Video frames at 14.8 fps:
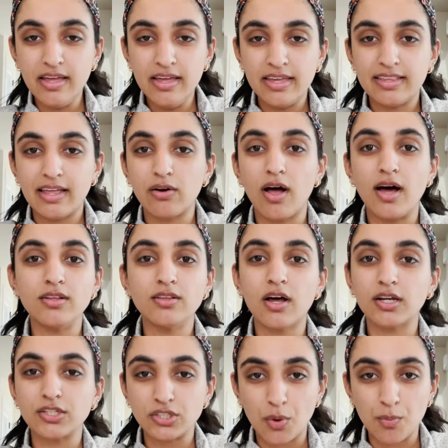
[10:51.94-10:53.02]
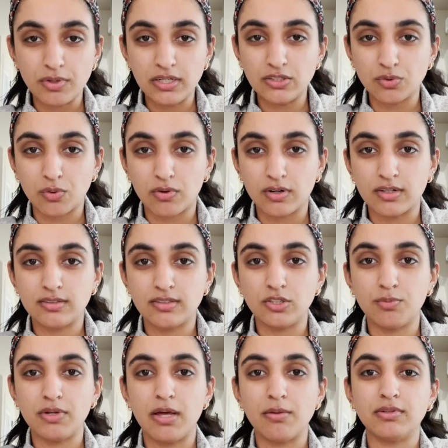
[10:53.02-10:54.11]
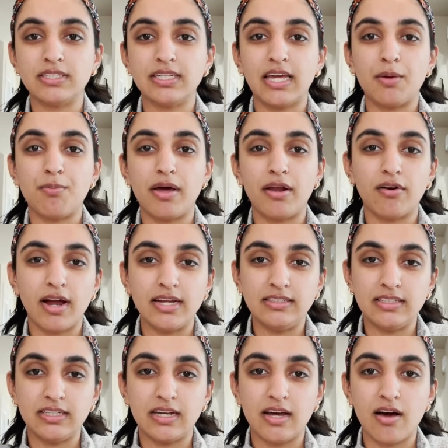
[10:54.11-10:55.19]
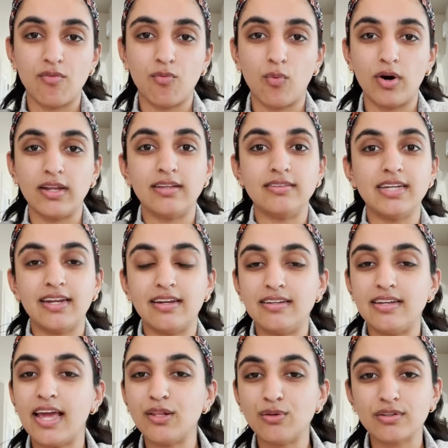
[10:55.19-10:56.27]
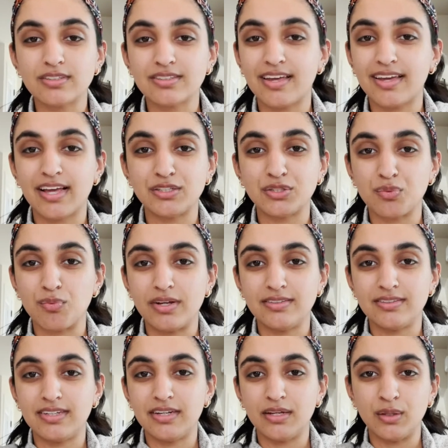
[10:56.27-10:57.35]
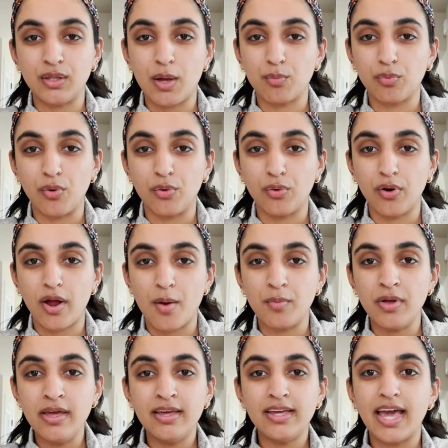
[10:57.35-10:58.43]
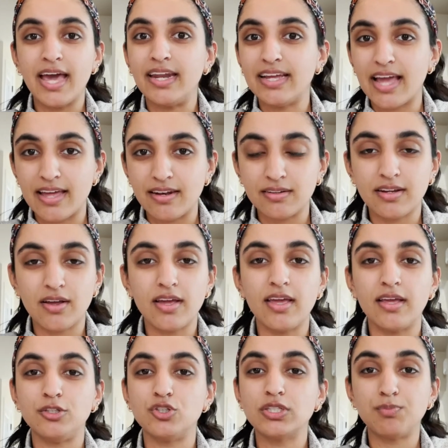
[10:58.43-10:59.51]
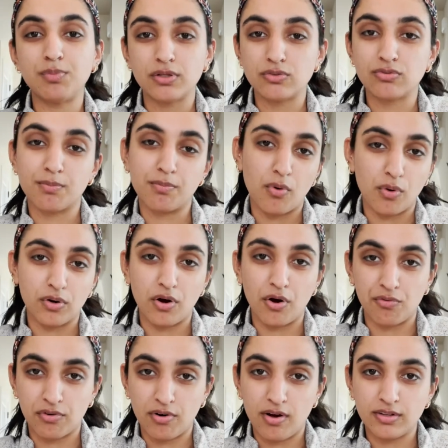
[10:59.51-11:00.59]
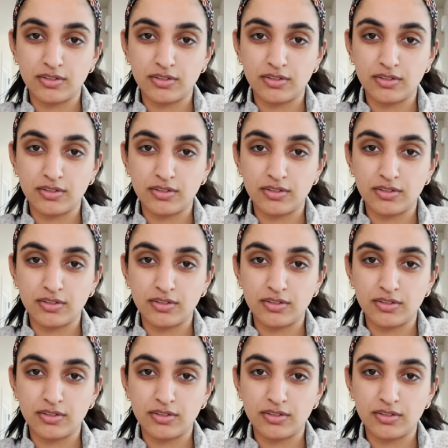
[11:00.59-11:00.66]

That'll unlock so many doors. You'll be able to get a better idea of what a day-to-day looks like as a resident in that program. And again, it just builds rapport overall.